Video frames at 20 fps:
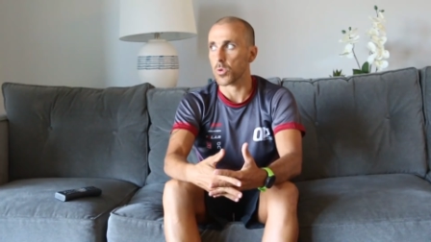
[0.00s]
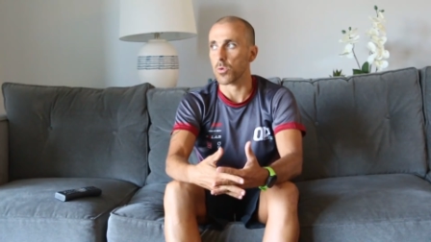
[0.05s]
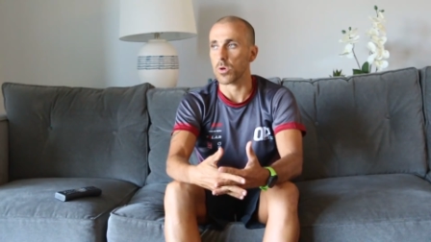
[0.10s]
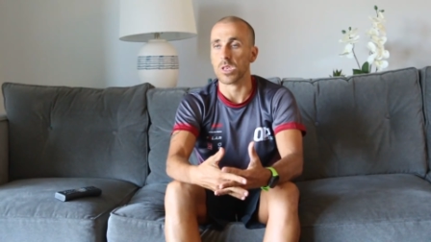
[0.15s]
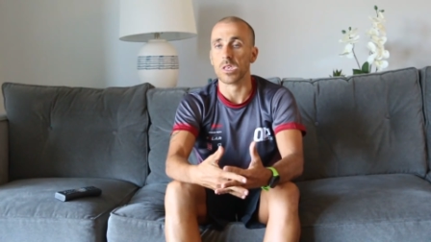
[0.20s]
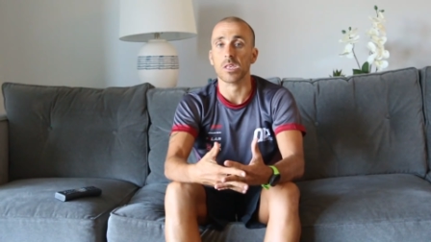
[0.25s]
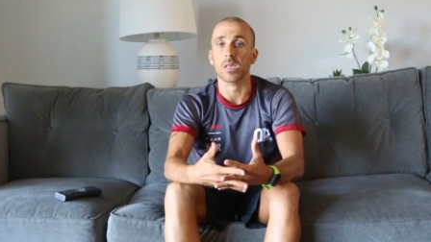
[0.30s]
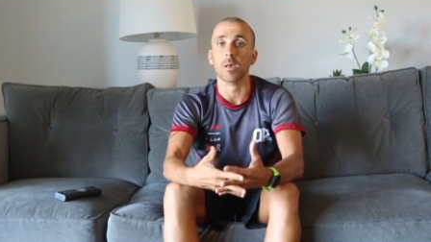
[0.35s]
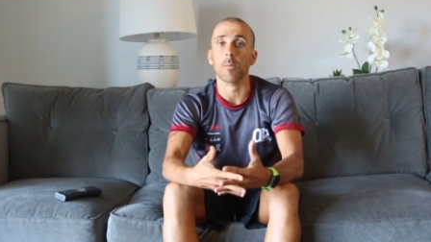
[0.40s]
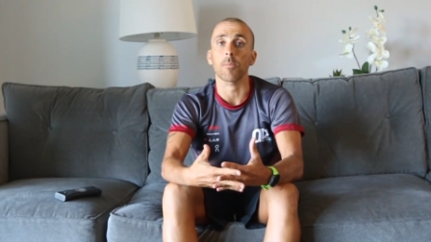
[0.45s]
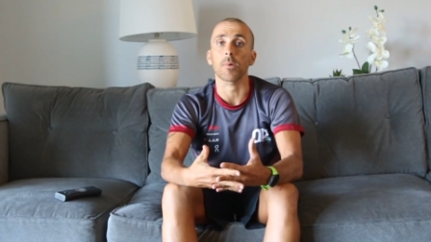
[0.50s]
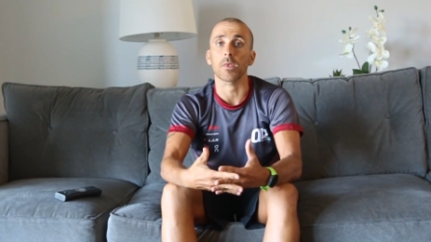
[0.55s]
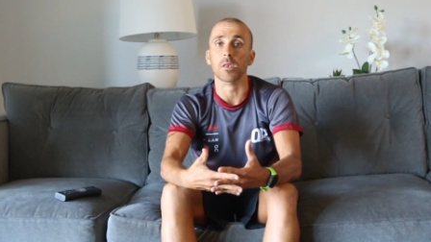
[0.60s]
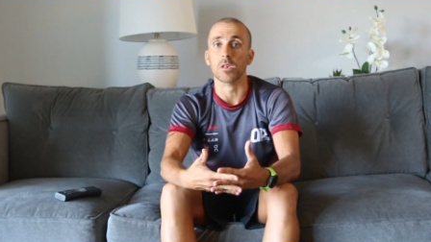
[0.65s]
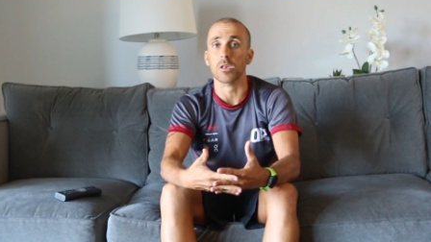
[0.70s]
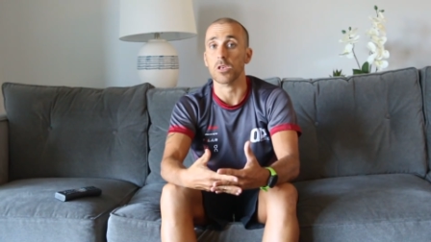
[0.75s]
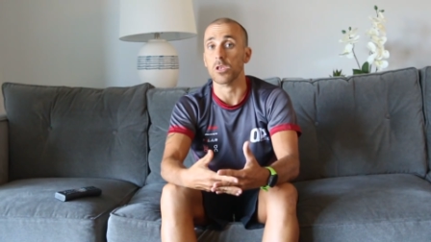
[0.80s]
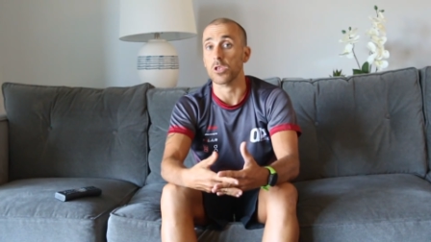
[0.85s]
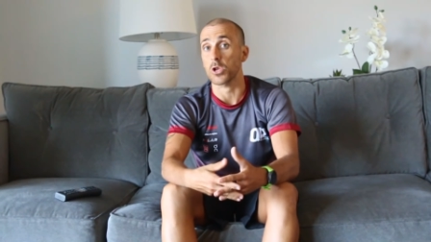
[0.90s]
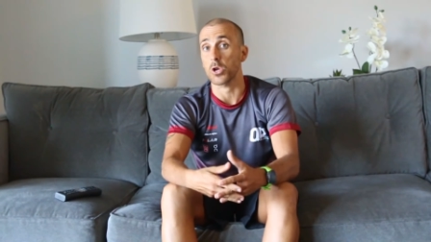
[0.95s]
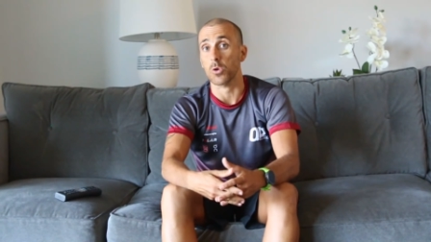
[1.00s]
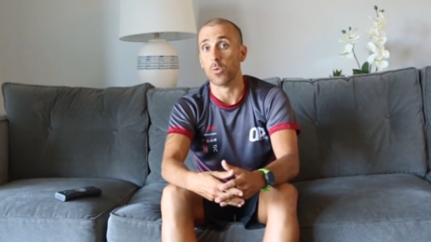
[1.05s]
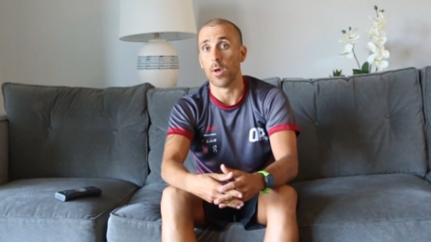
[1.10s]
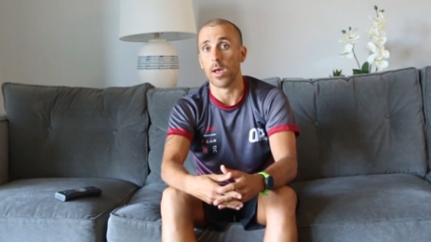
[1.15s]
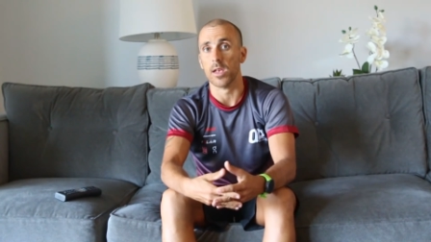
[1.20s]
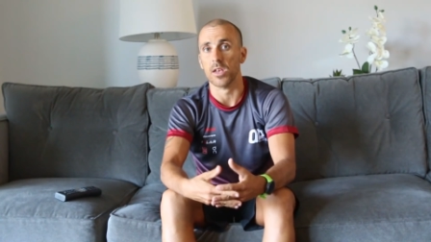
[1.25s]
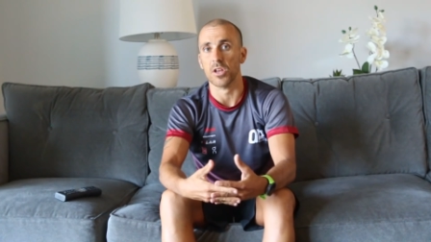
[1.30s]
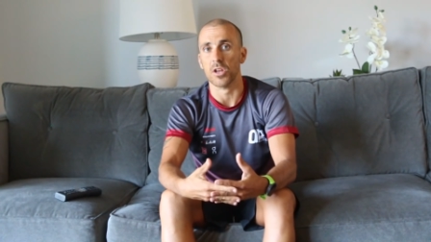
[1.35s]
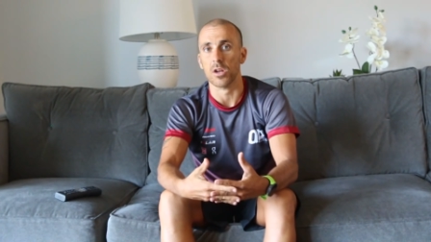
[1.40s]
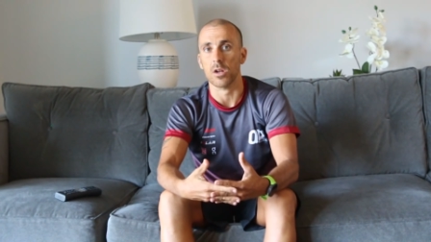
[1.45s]
to a similar
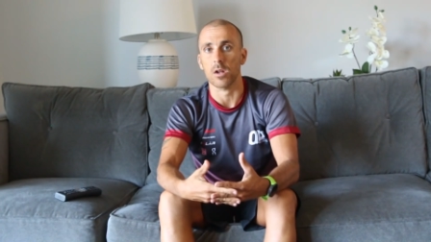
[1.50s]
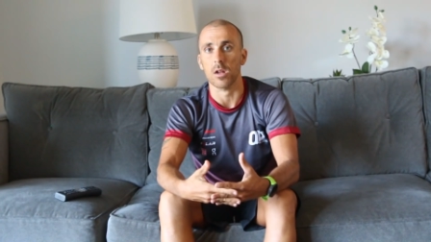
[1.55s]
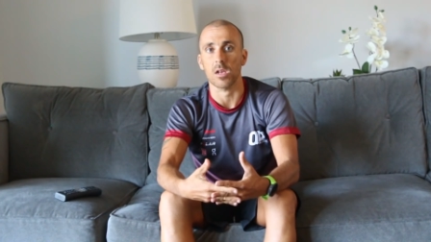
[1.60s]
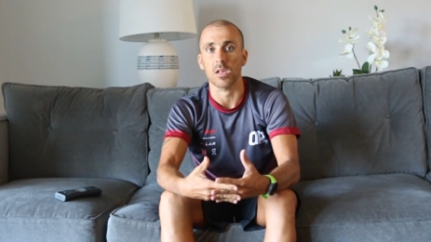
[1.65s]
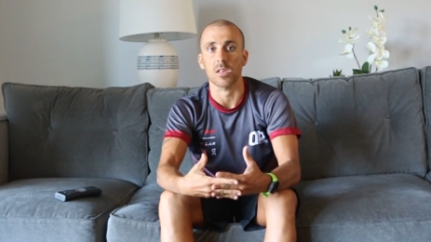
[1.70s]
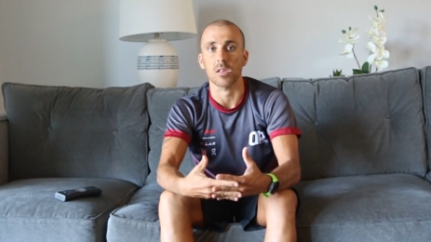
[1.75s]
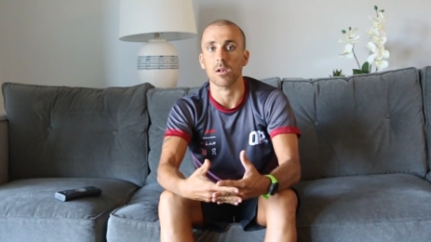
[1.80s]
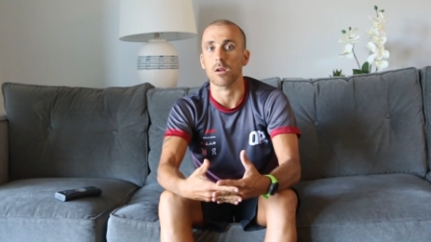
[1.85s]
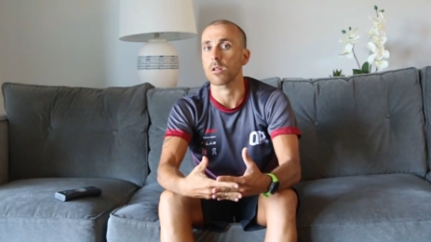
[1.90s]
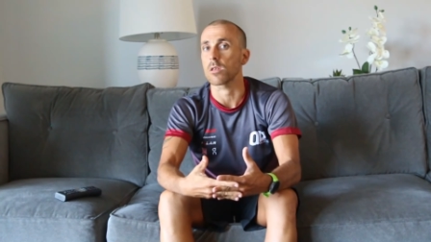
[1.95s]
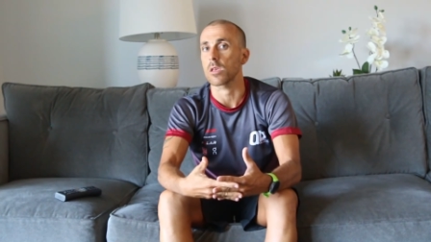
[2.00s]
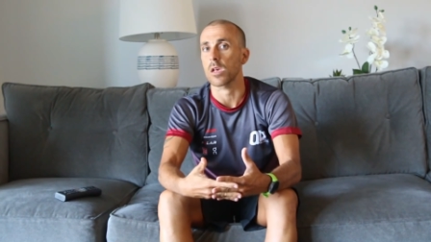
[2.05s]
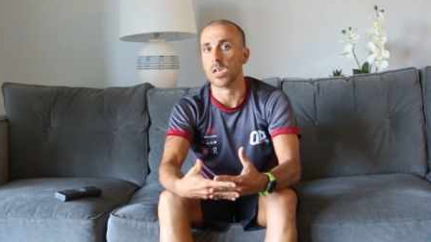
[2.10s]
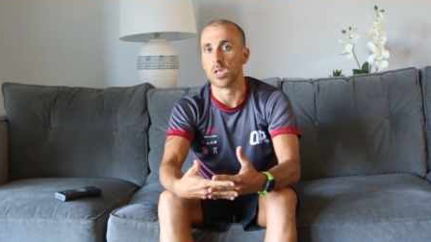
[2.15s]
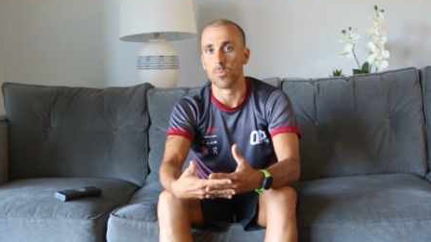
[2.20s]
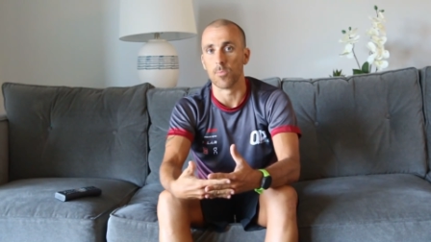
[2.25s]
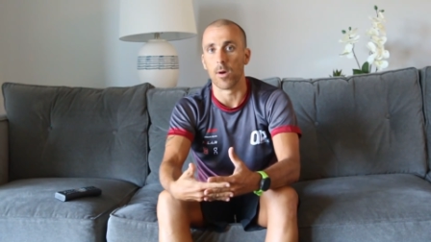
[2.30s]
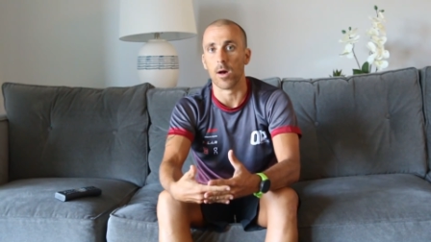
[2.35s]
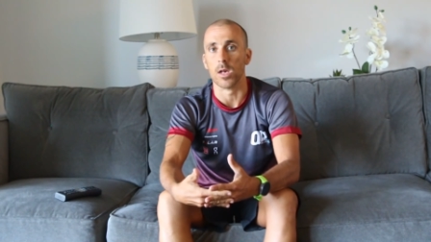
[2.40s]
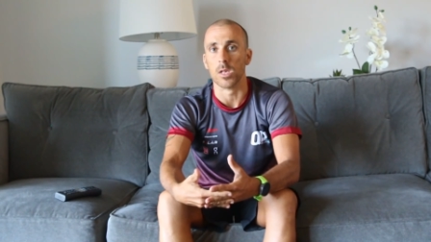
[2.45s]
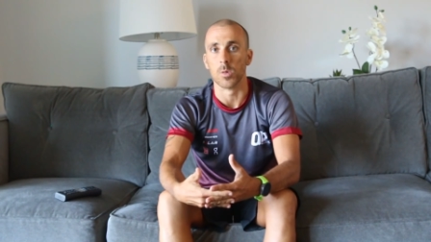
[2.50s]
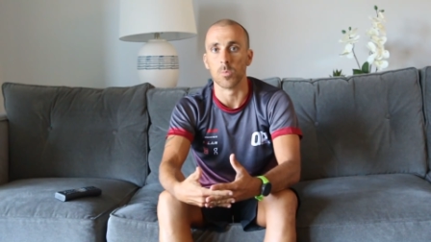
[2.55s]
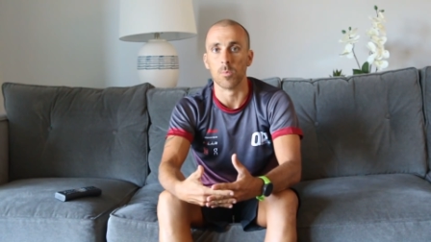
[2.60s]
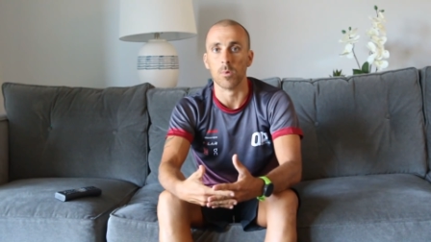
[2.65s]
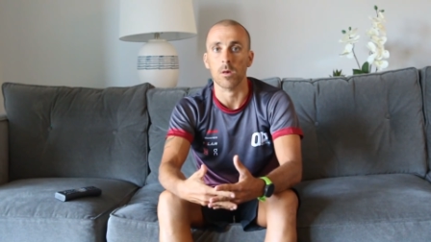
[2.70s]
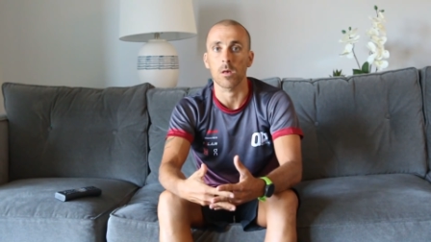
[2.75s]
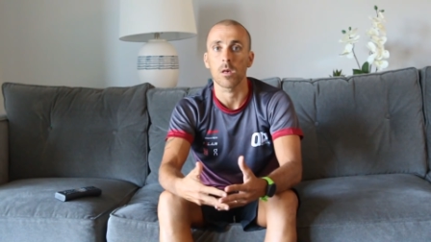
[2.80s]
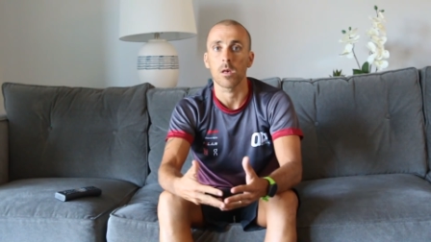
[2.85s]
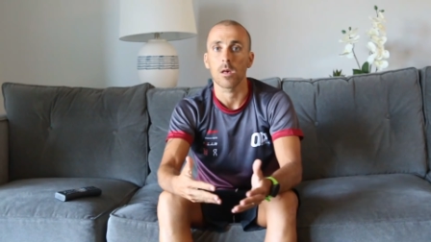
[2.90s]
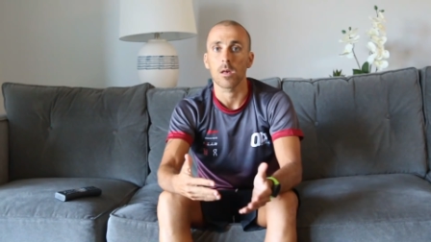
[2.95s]
situation as early as
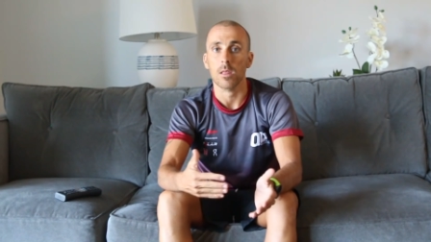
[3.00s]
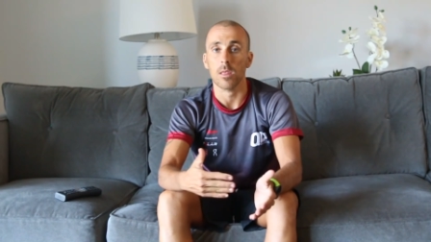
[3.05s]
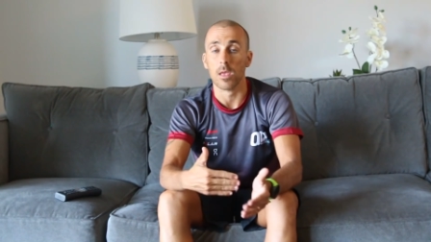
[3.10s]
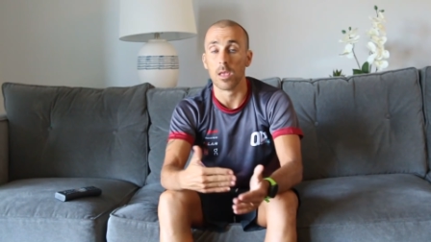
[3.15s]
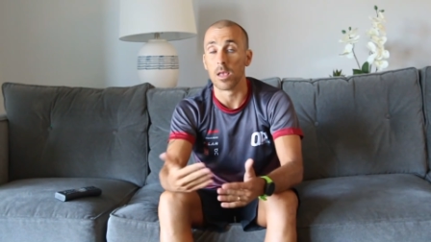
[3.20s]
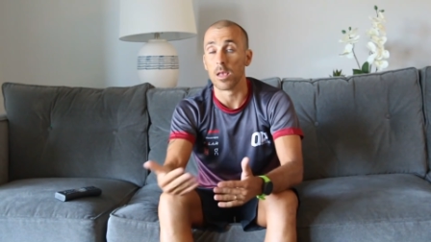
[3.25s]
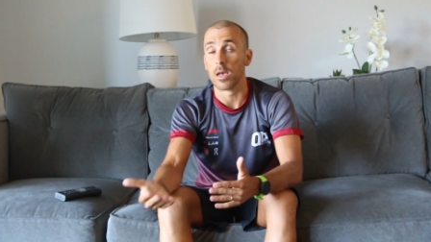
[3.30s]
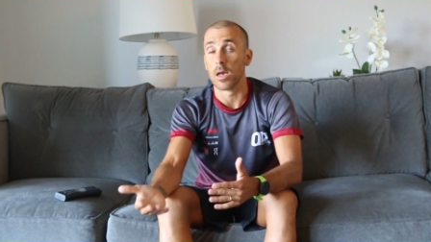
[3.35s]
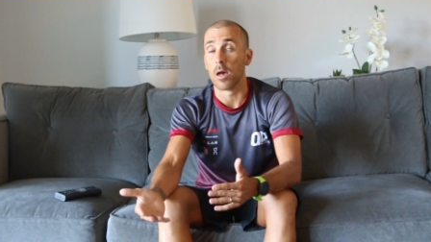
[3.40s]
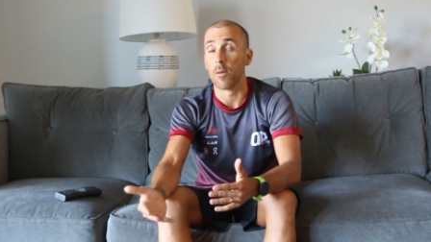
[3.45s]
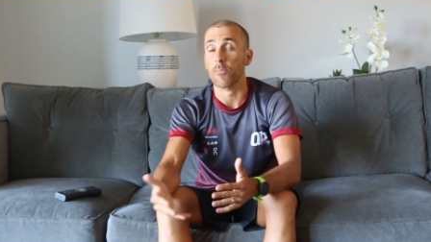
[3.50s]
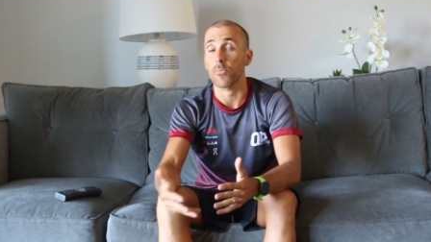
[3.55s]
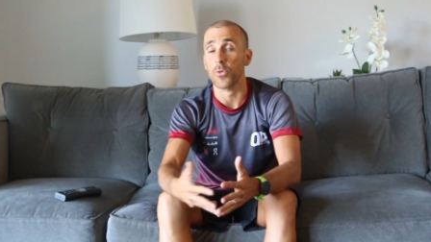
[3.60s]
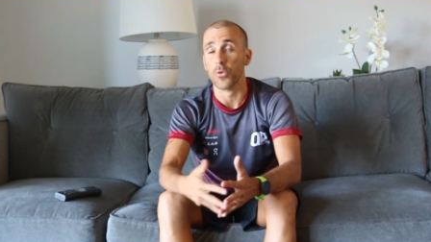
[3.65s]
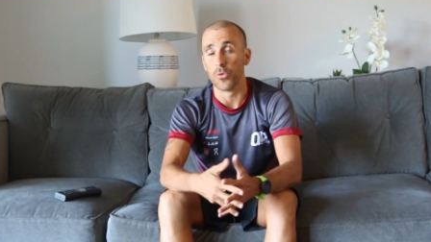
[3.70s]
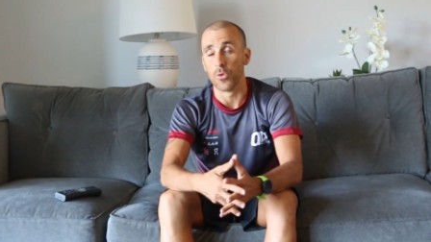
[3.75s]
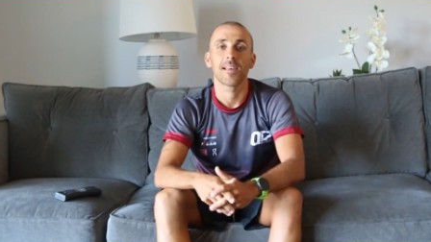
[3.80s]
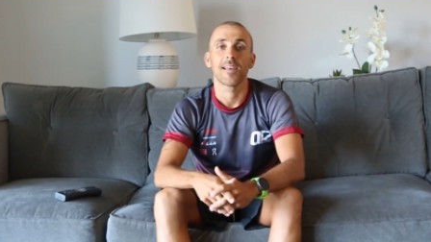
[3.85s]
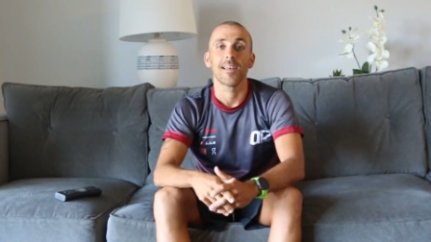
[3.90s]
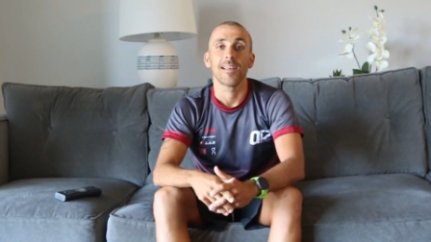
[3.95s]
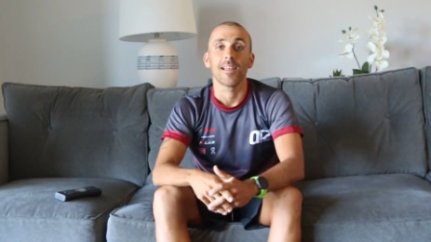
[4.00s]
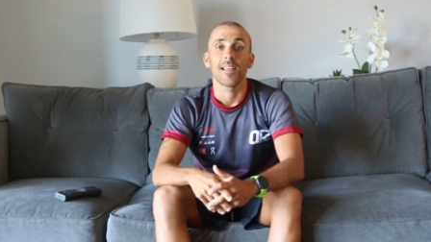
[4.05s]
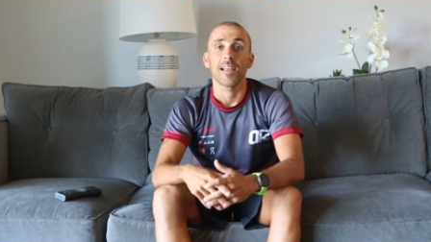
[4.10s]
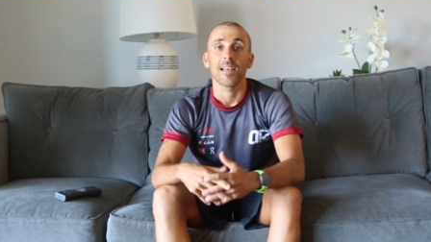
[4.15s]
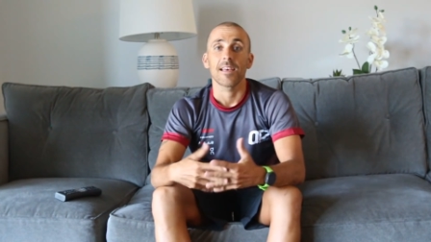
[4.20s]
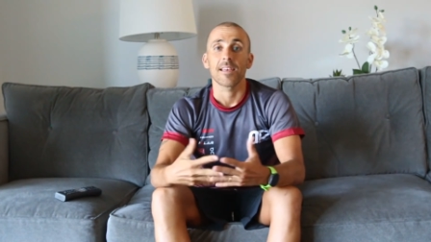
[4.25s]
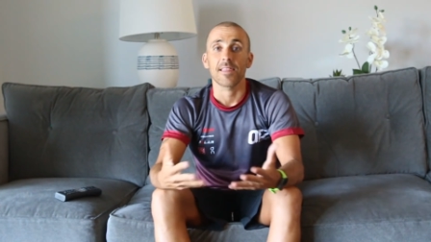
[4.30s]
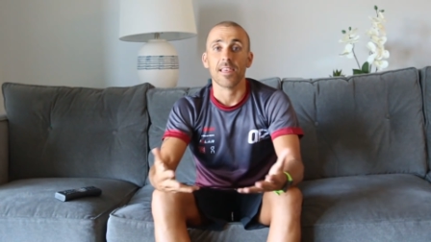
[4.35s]
possible leading up to the race.